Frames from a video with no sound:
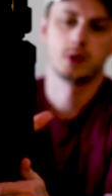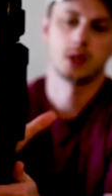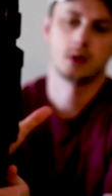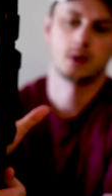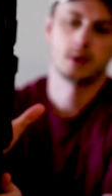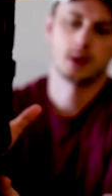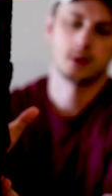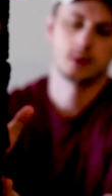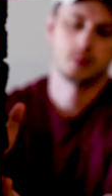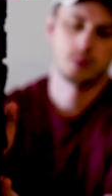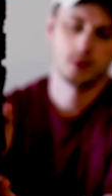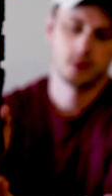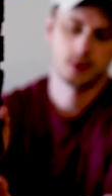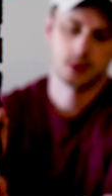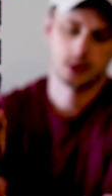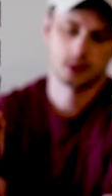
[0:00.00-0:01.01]
get around to
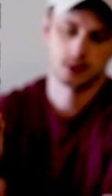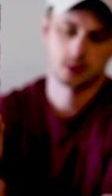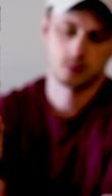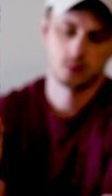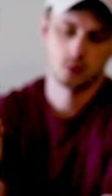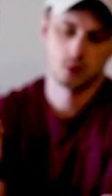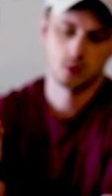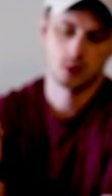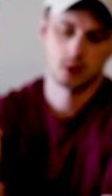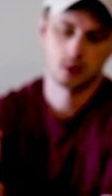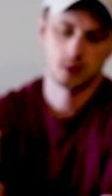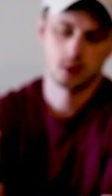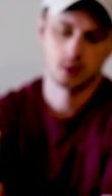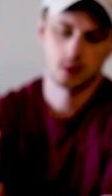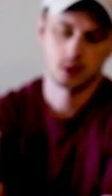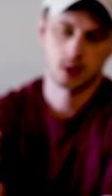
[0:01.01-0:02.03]
posting some
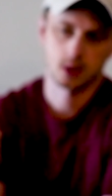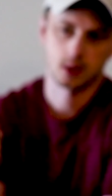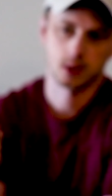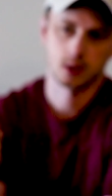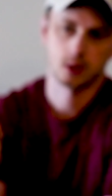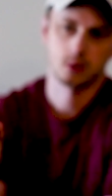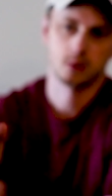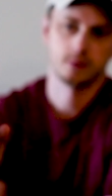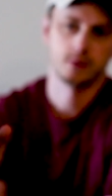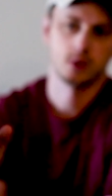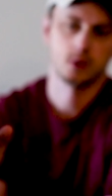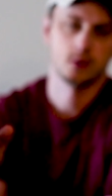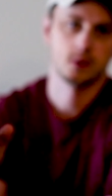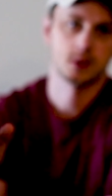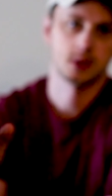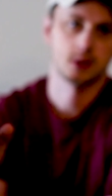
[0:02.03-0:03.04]
more gun
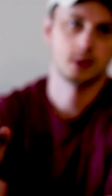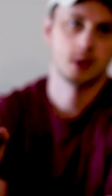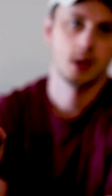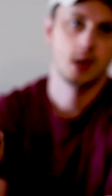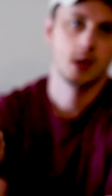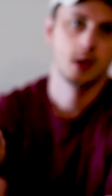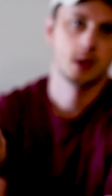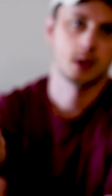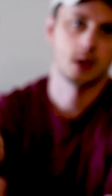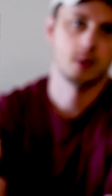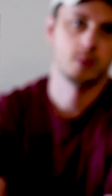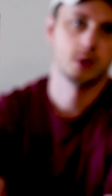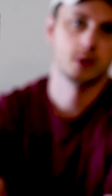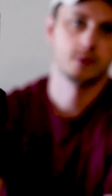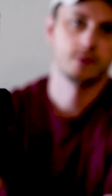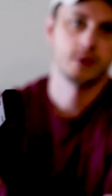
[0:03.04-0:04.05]
reviews and gun
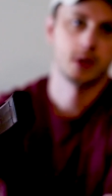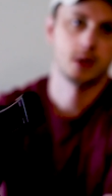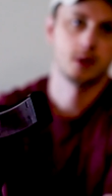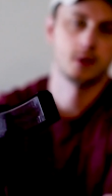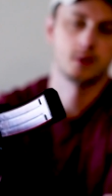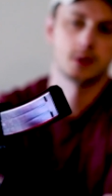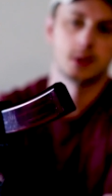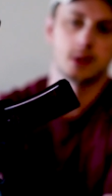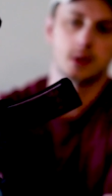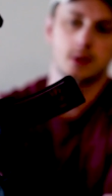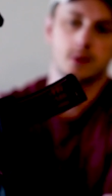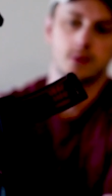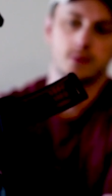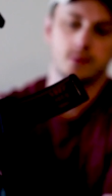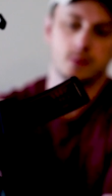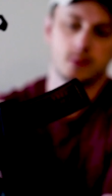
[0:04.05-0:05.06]
build videos
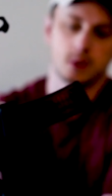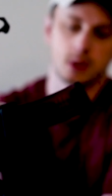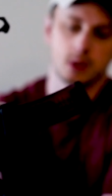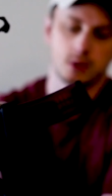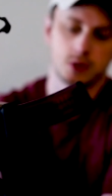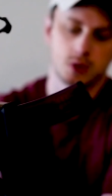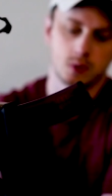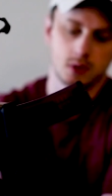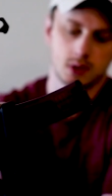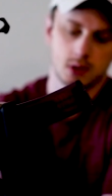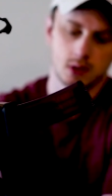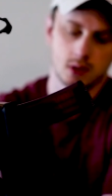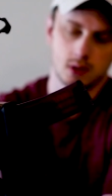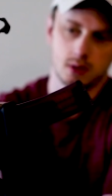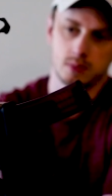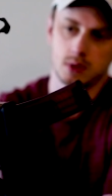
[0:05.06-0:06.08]
in the short
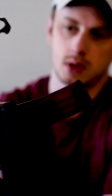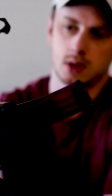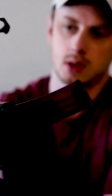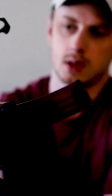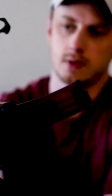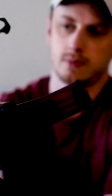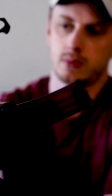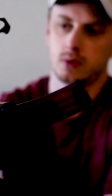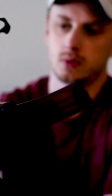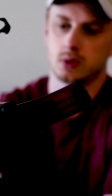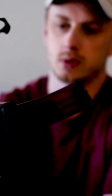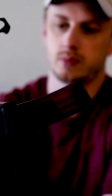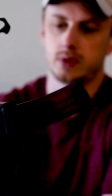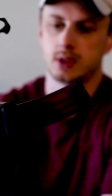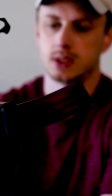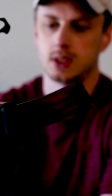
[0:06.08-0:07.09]
term. I've been
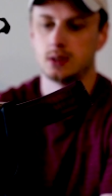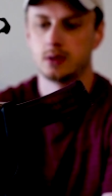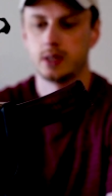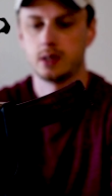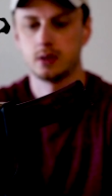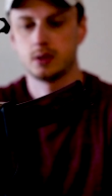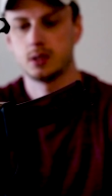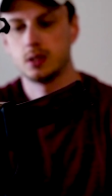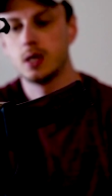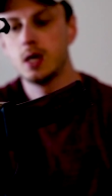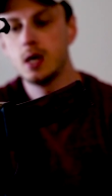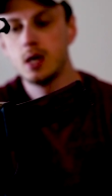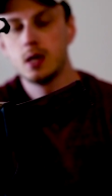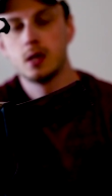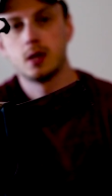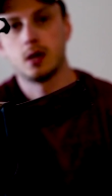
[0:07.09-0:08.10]
really busy lately,
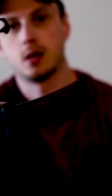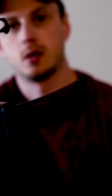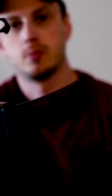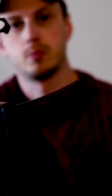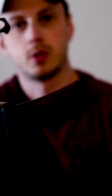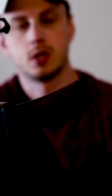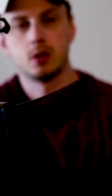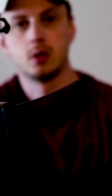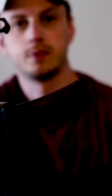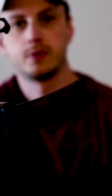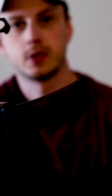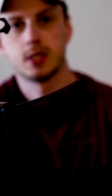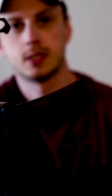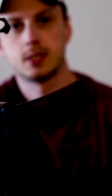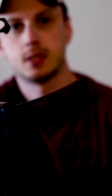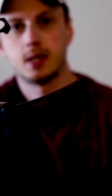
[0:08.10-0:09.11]
but I'll hopefully
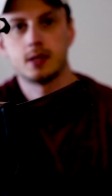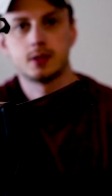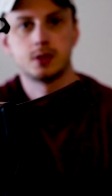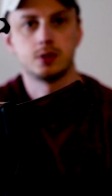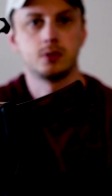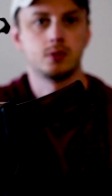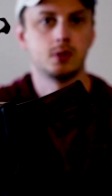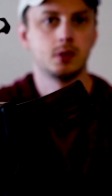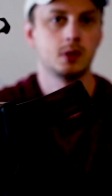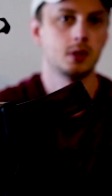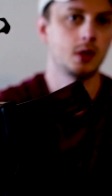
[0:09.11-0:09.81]
get to that soon.